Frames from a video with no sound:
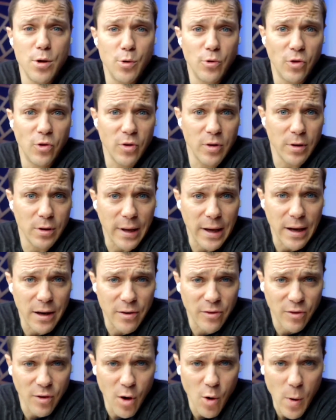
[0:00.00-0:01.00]
using the
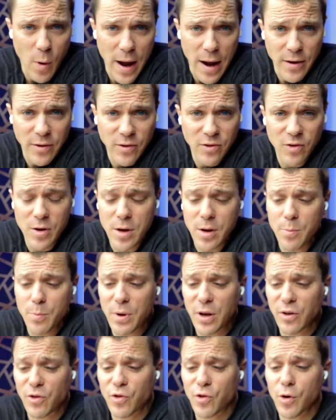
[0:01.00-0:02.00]
latest OS,
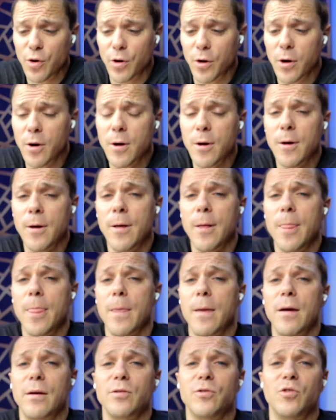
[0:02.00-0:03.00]
Big Sur,
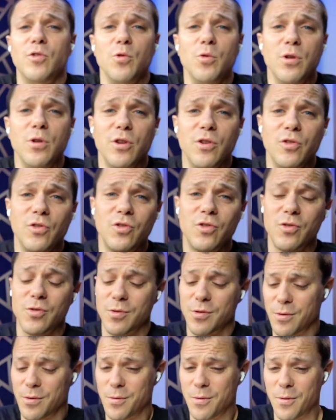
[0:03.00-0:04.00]
soon as
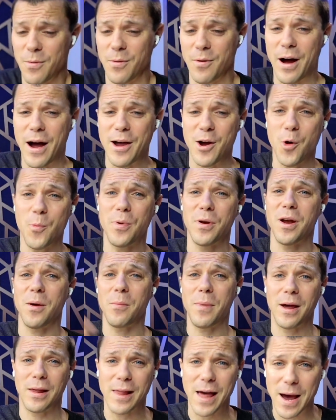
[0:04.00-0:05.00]
I open
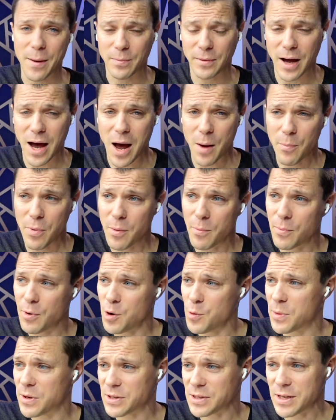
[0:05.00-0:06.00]
up my laptop,
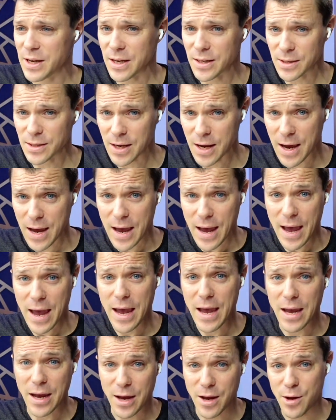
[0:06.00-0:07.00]
boom, it says
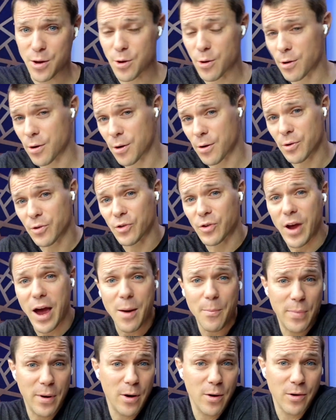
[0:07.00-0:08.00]
hey, your
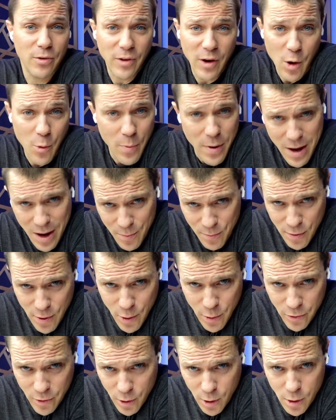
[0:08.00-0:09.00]
Scott Barron's AirPod
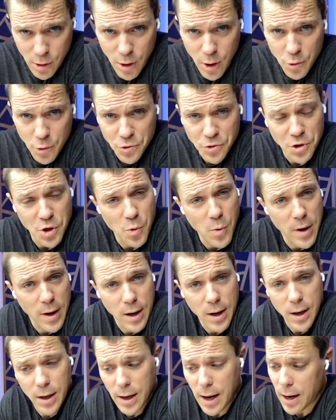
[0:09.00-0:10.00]
Pros are close. Do you want to
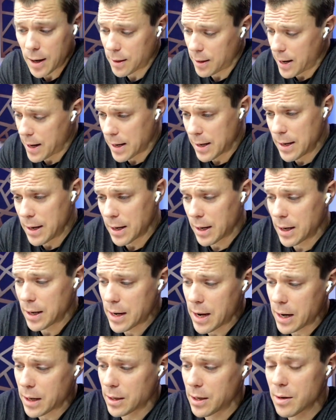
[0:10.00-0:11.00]
connect? I can hit
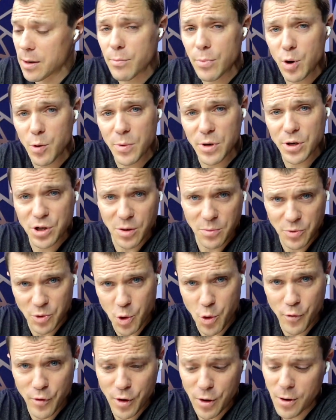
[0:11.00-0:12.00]
connect and boom, it jumps
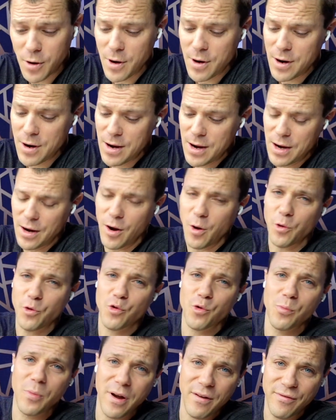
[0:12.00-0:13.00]
over, it goes
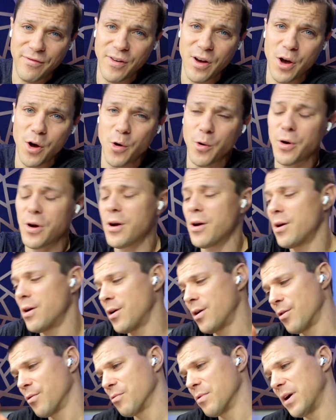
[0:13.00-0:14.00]
from my phone
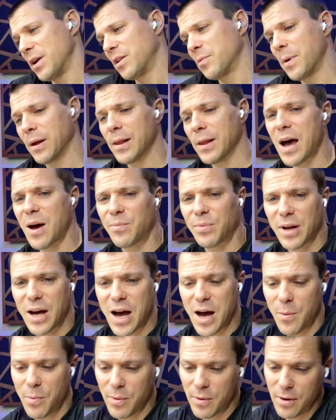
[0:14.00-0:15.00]
right to my
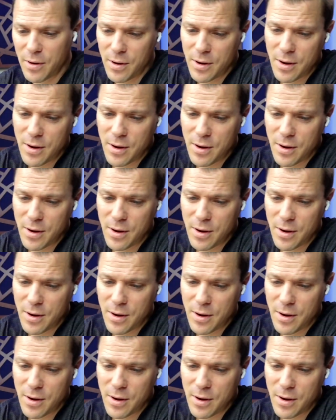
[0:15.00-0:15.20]
laptop,